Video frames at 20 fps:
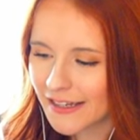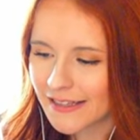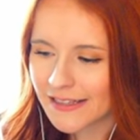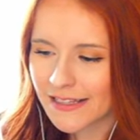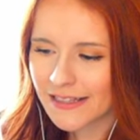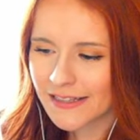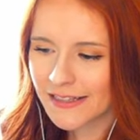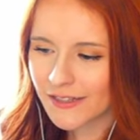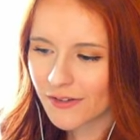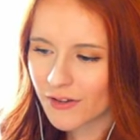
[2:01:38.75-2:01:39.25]

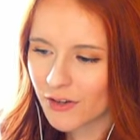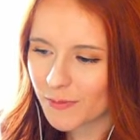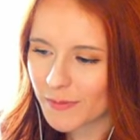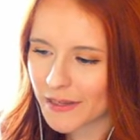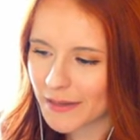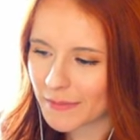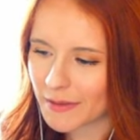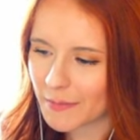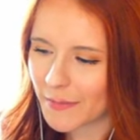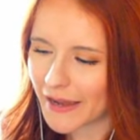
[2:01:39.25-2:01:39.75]
Since you
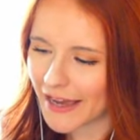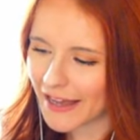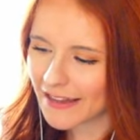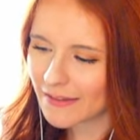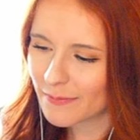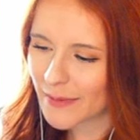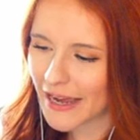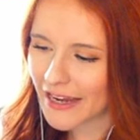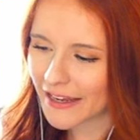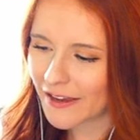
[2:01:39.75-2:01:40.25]
opened up the
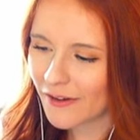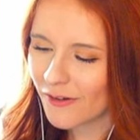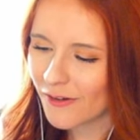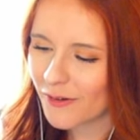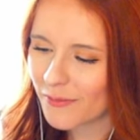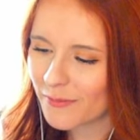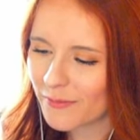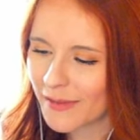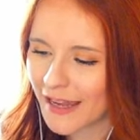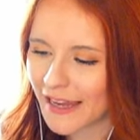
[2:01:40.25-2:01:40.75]
path back home,